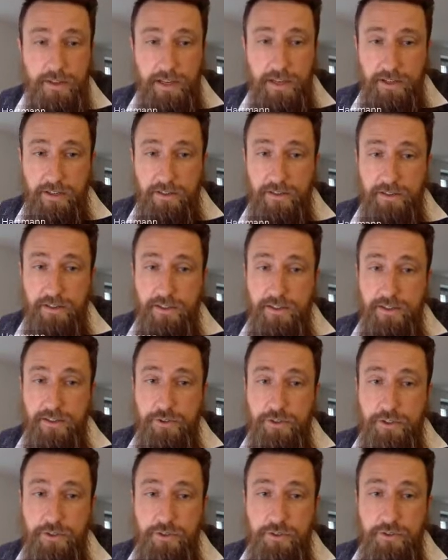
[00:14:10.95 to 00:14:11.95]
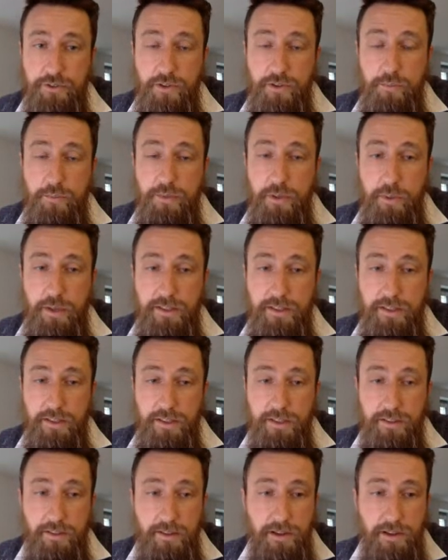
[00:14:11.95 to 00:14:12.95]
can according to the
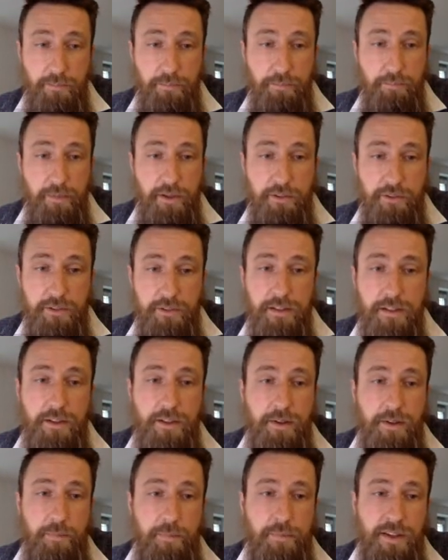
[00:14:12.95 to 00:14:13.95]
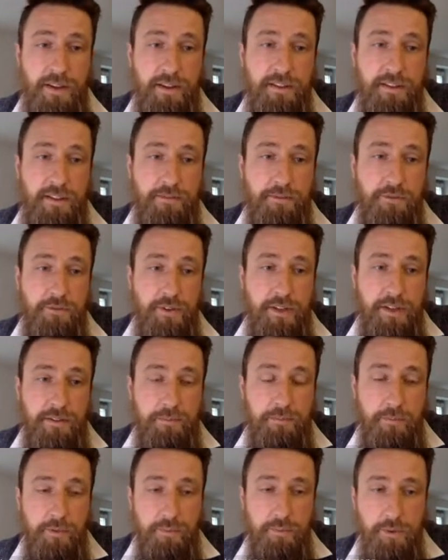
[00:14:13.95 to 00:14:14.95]
BYD manual, and even
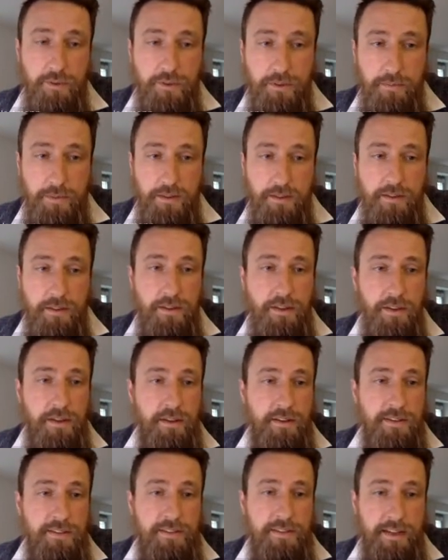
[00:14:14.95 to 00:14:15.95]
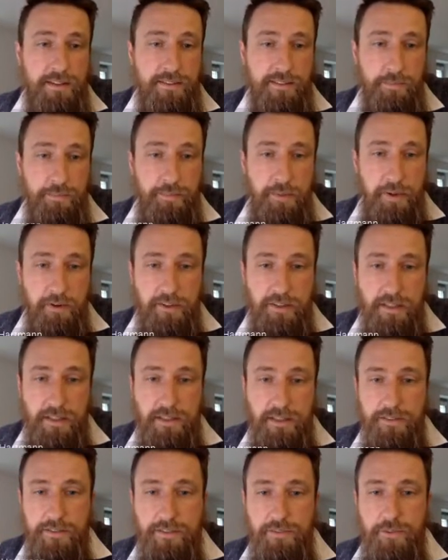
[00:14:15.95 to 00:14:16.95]
run multiple stacks in
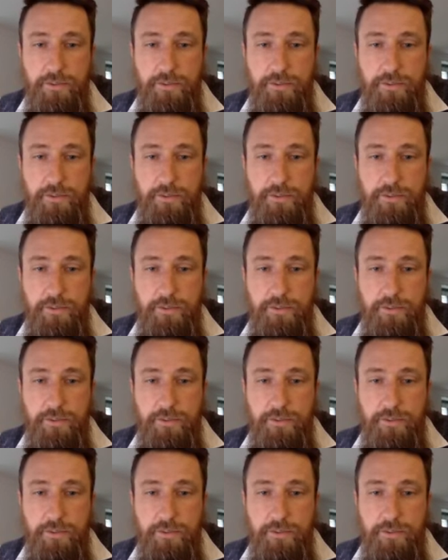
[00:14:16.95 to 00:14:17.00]
parallel.